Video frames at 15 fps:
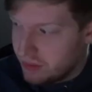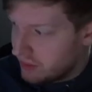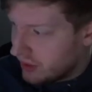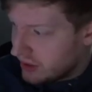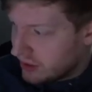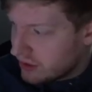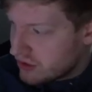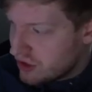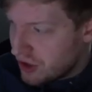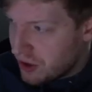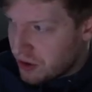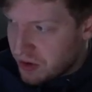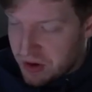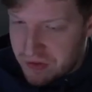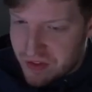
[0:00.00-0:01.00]
Like there's no
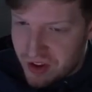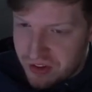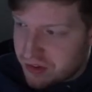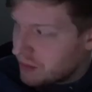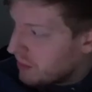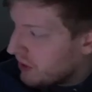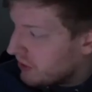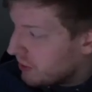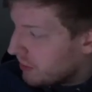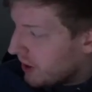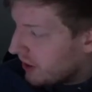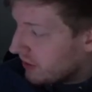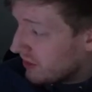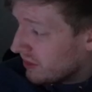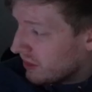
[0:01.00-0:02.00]
ifs, ands, or buts
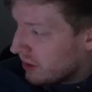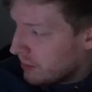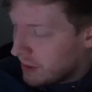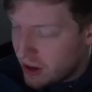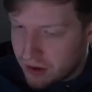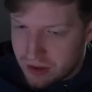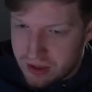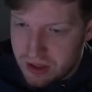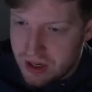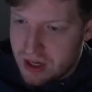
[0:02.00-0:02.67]
about it.